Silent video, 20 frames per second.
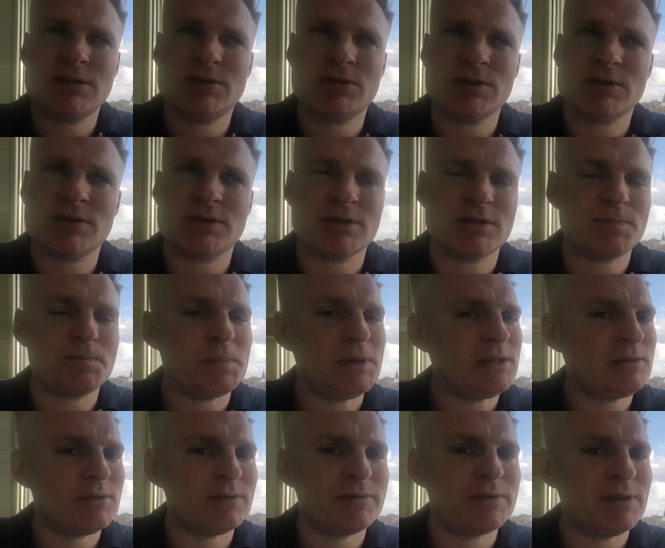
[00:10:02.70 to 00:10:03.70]
is just the
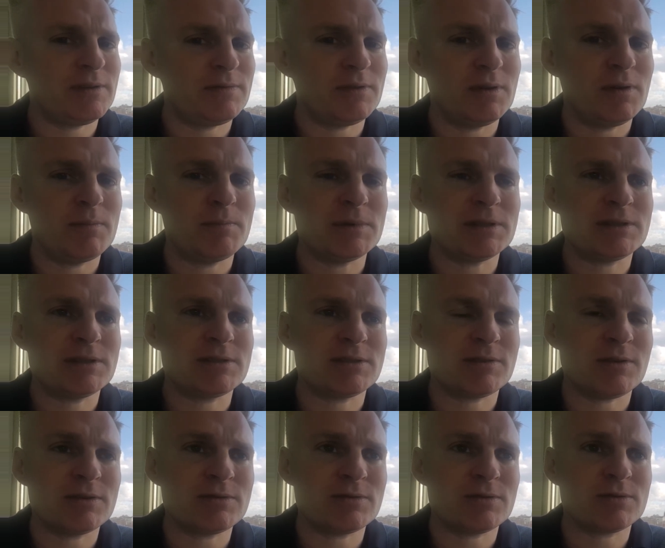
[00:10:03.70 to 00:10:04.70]
speed of development is
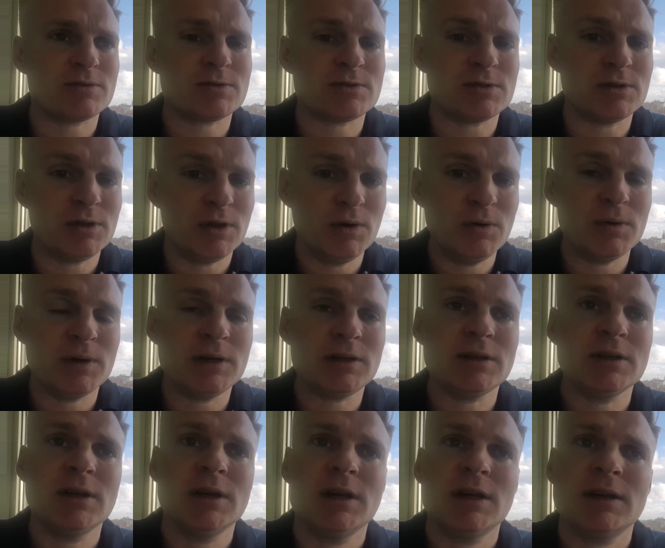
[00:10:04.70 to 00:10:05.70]
also slow eh?
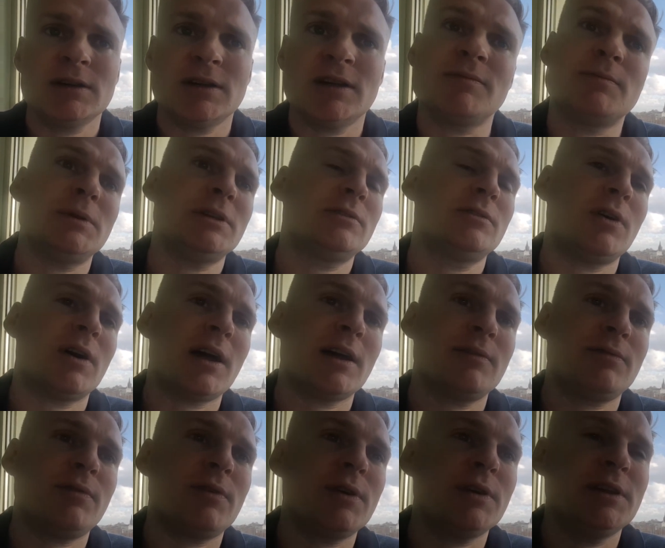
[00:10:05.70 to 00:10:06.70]
they've been talking
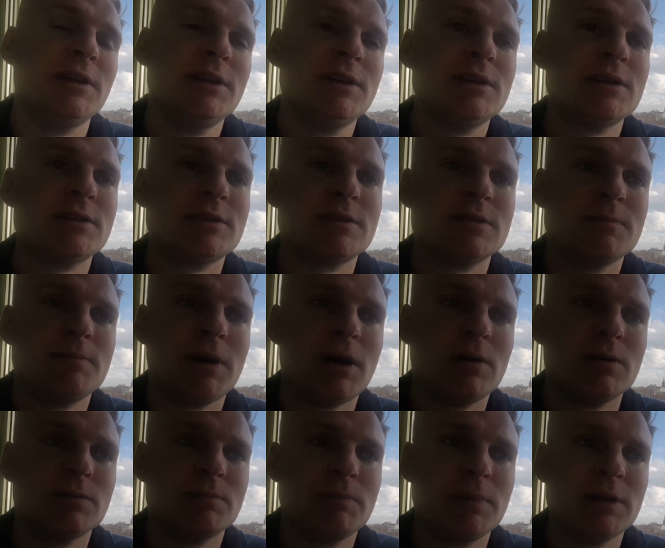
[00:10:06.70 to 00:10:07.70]
for years
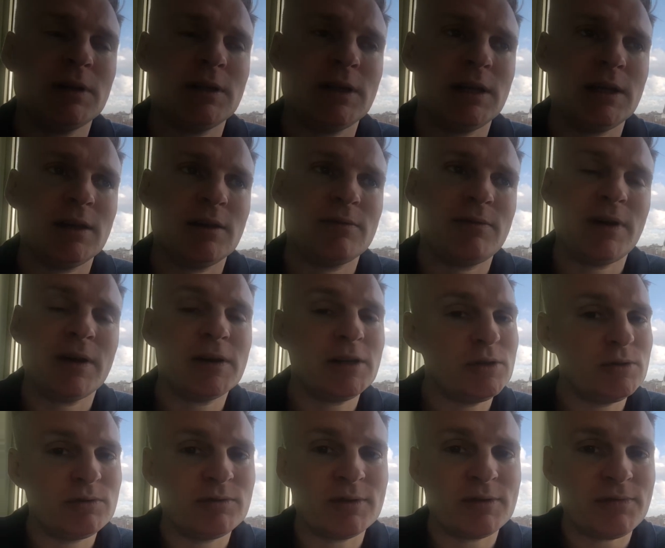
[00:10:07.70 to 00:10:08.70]
about building a very
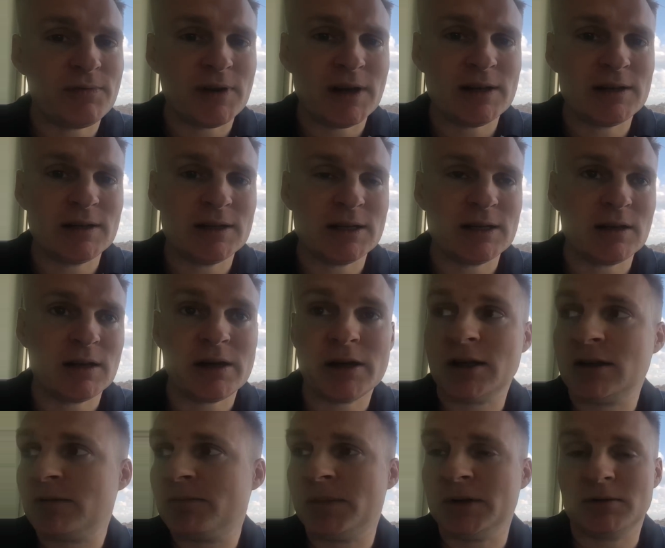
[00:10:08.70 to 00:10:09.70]
user-friendly
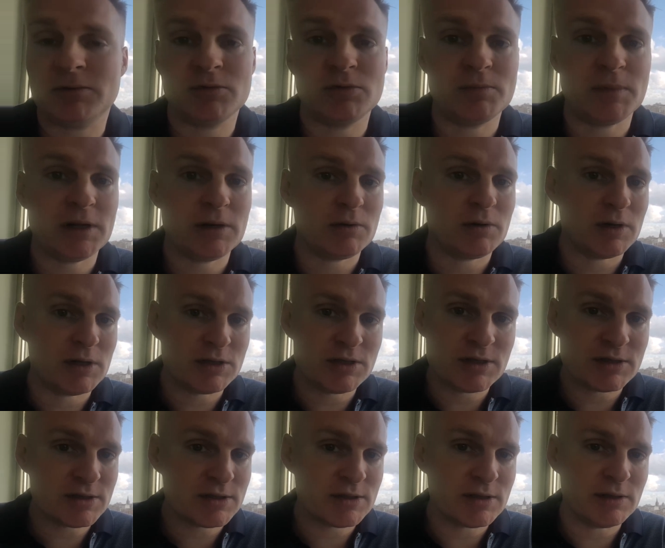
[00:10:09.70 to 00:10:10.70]
client but to my
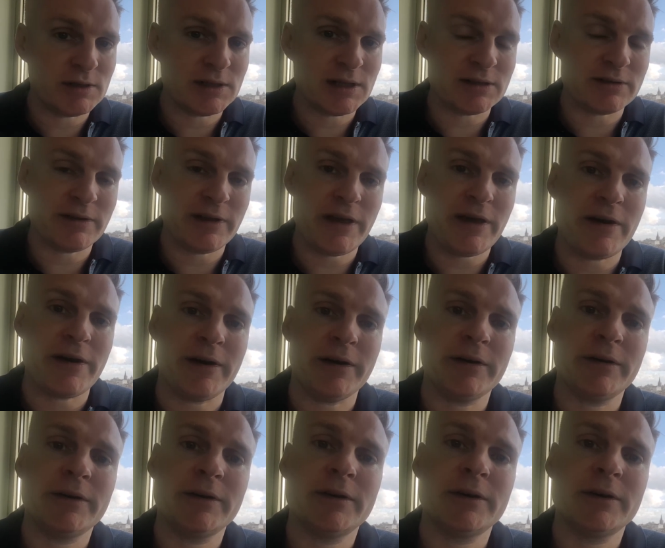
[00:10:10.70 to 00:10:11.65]
knowledge is still not there